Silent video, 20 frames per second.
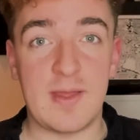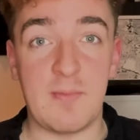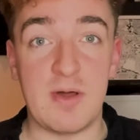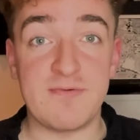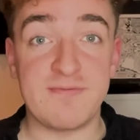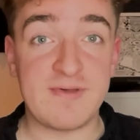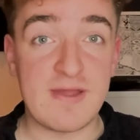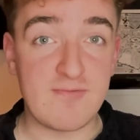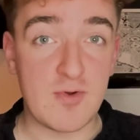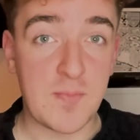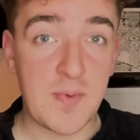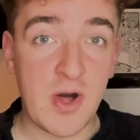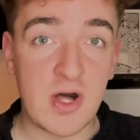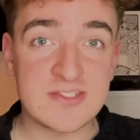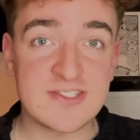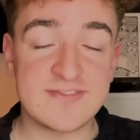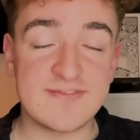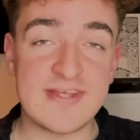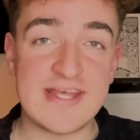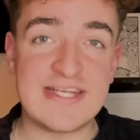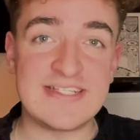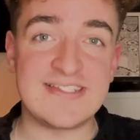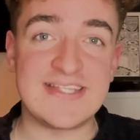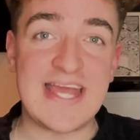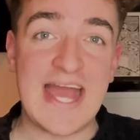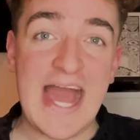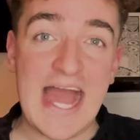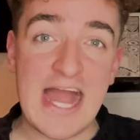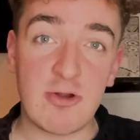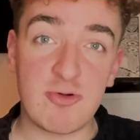And my favourite part of it is
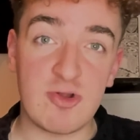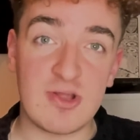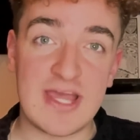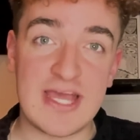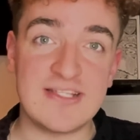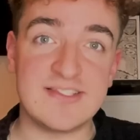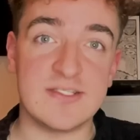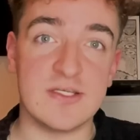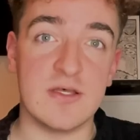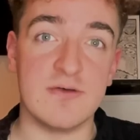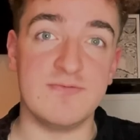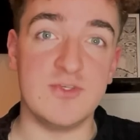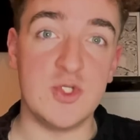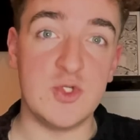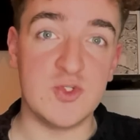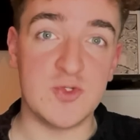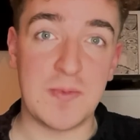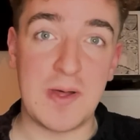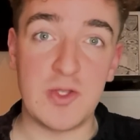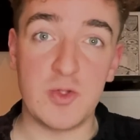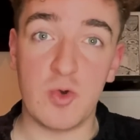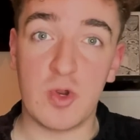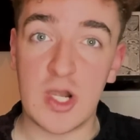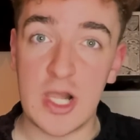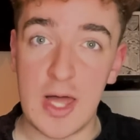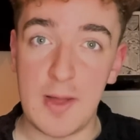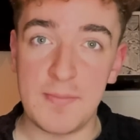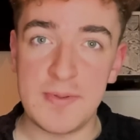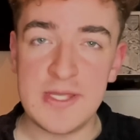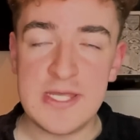the aggregator of news about your
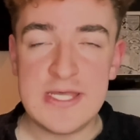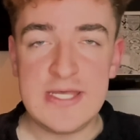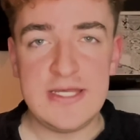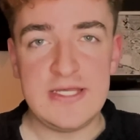club,